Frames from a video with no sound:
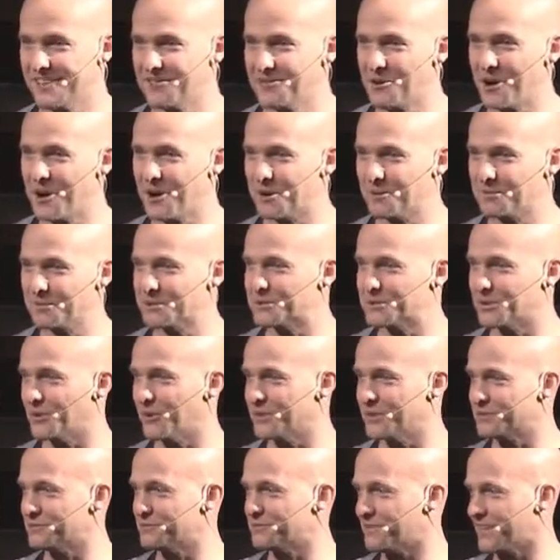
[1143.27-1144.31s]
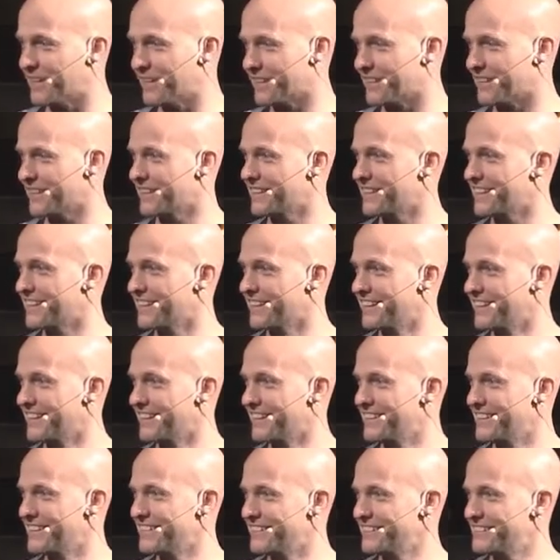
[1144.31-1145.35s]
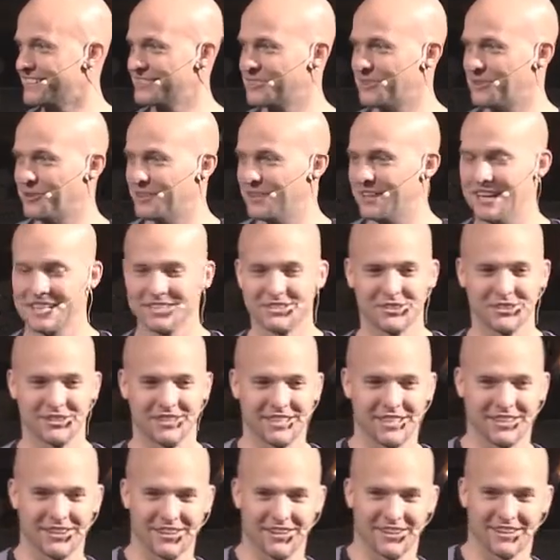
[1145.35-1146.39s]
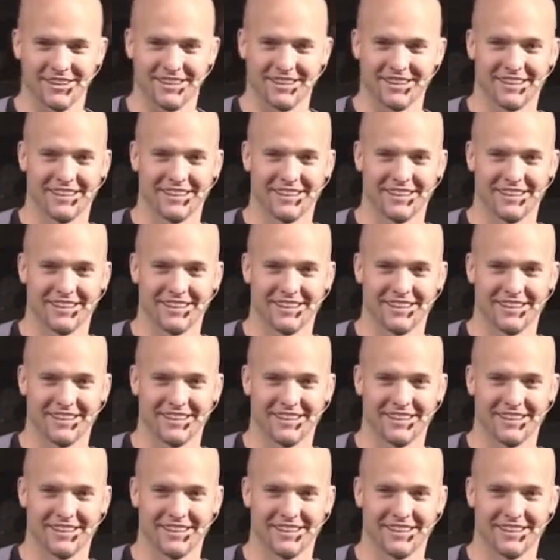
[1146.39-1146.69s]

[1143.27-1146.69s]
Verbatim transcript: Welcome to Torch of Faith. So glad you're here.